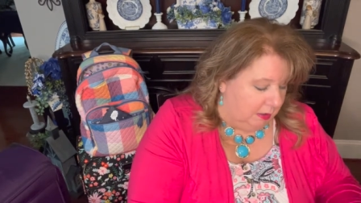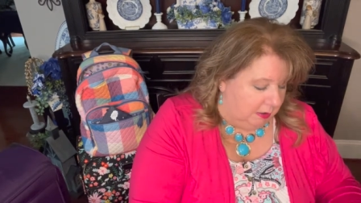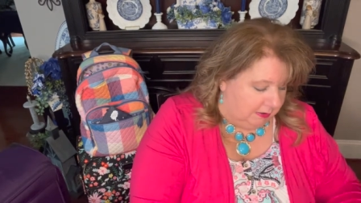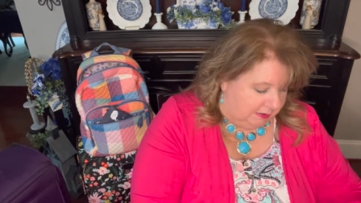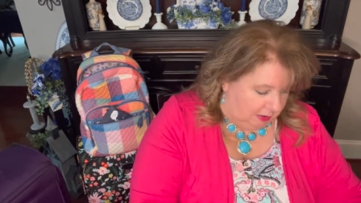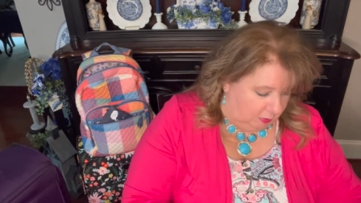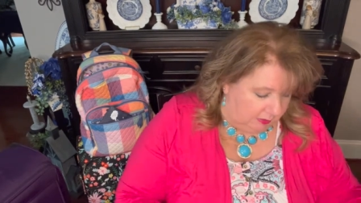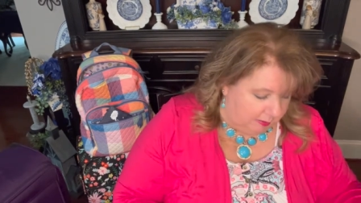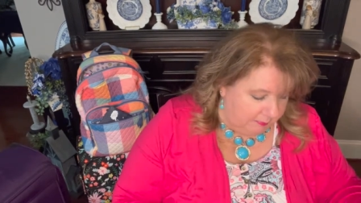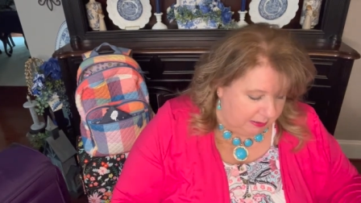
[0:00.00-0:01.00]
So
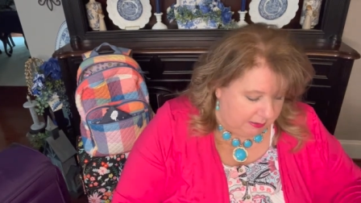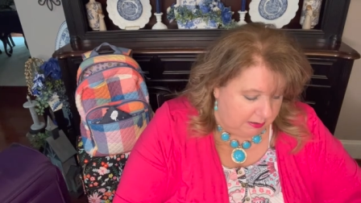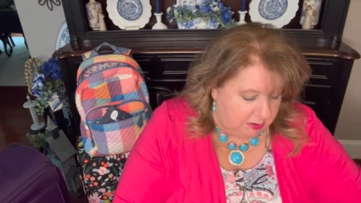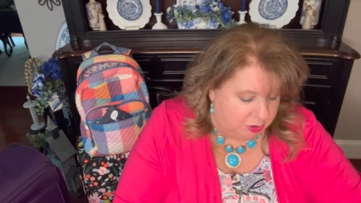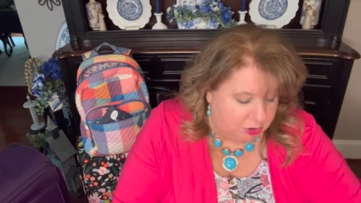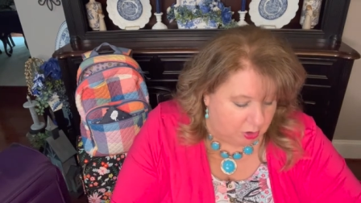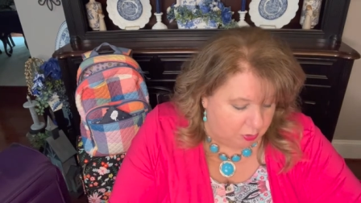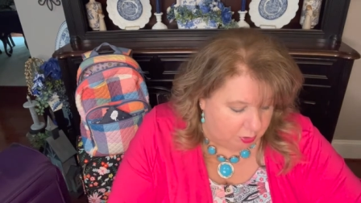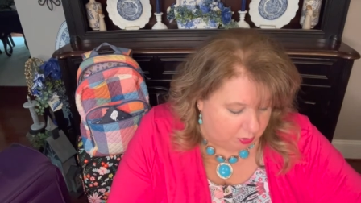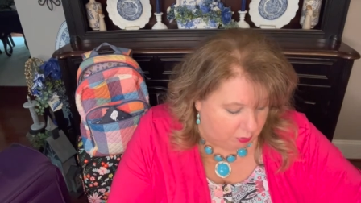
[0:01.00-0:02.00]
let me show
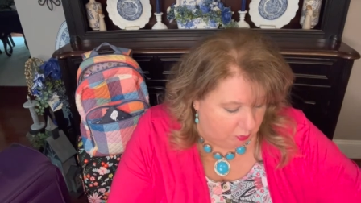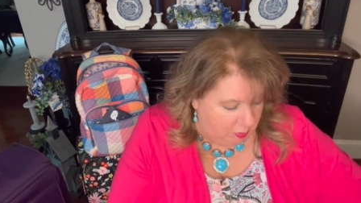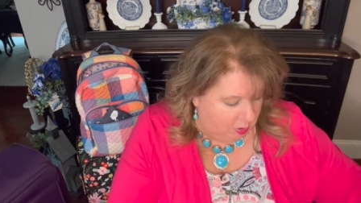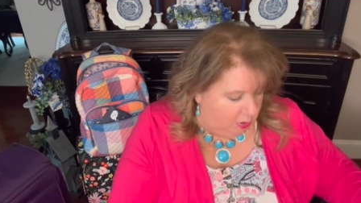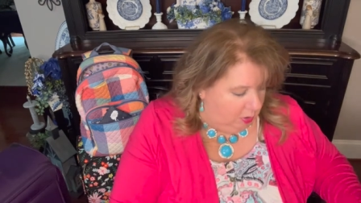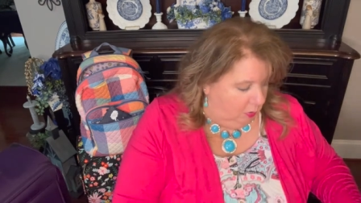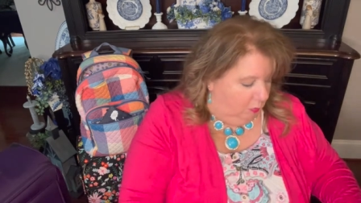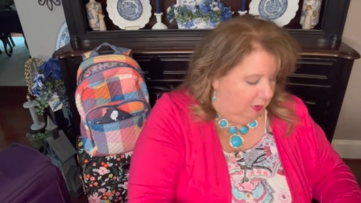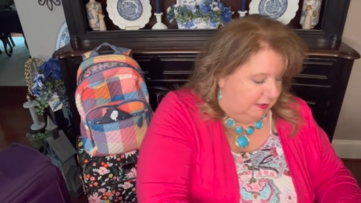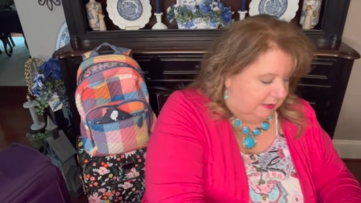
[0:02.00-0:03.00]
you
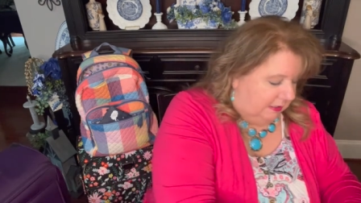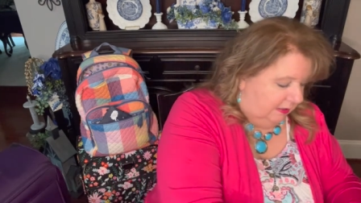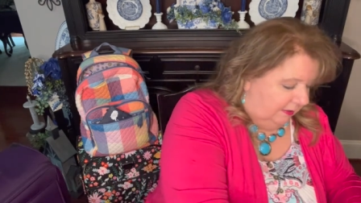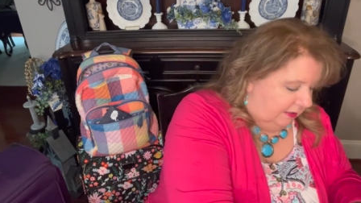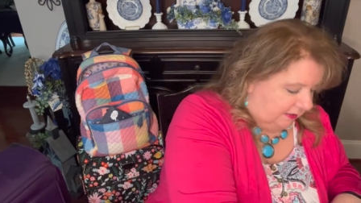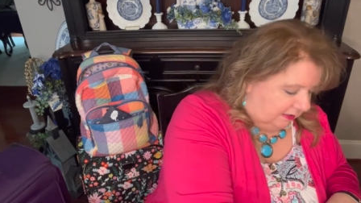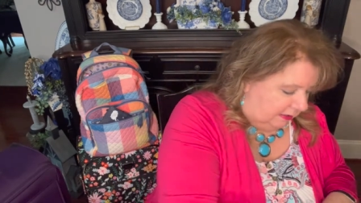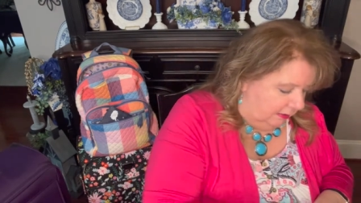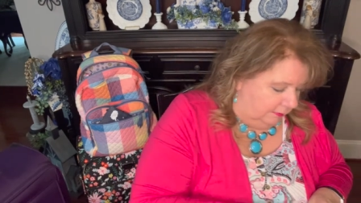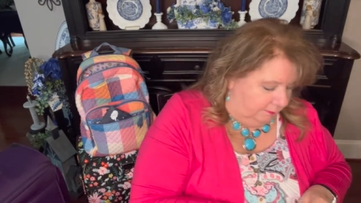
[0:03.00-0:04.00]
what is in this
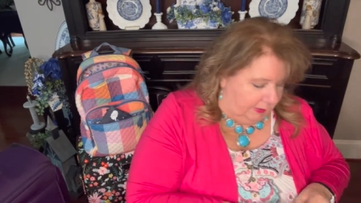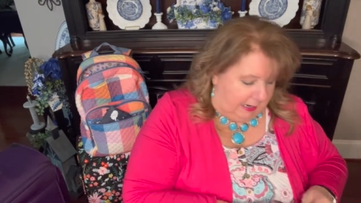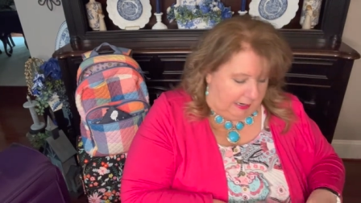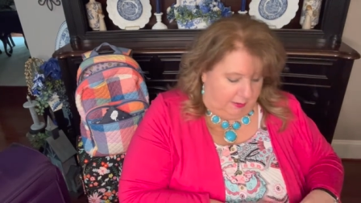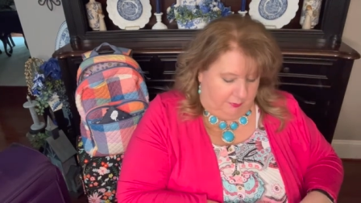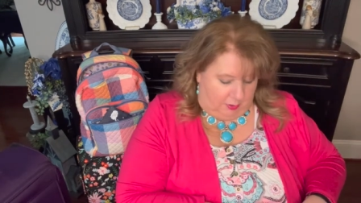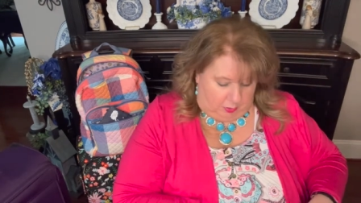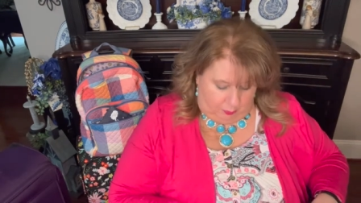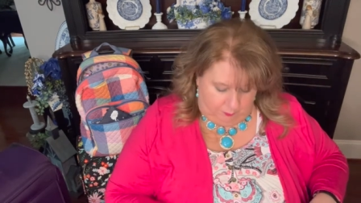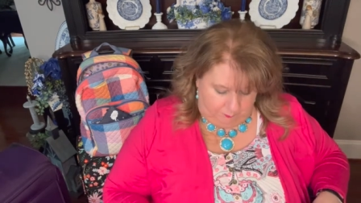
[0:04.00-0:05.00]
pack
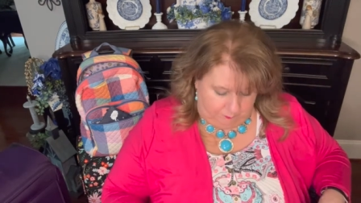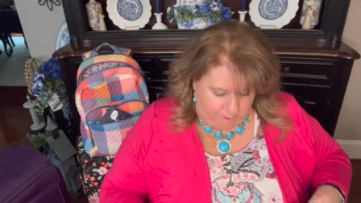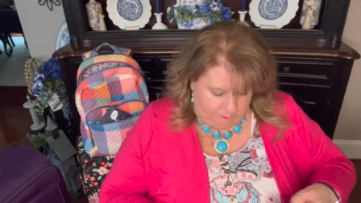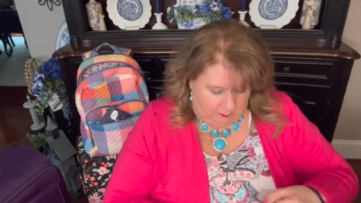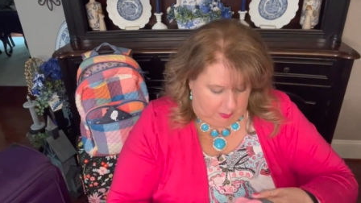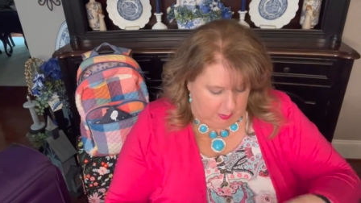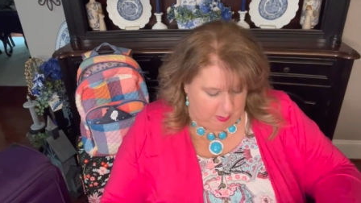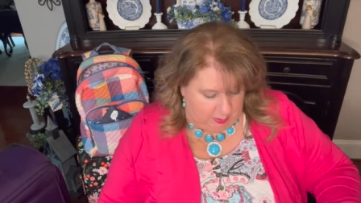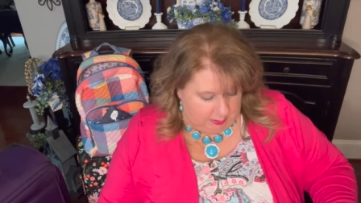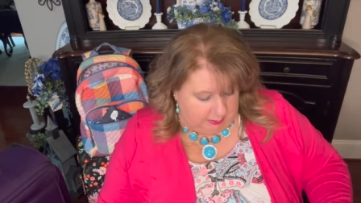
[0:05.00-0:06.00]
though.
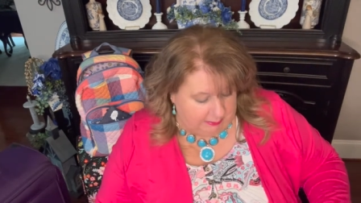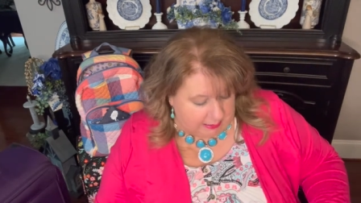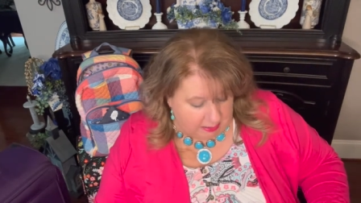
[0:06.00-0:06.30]
Again,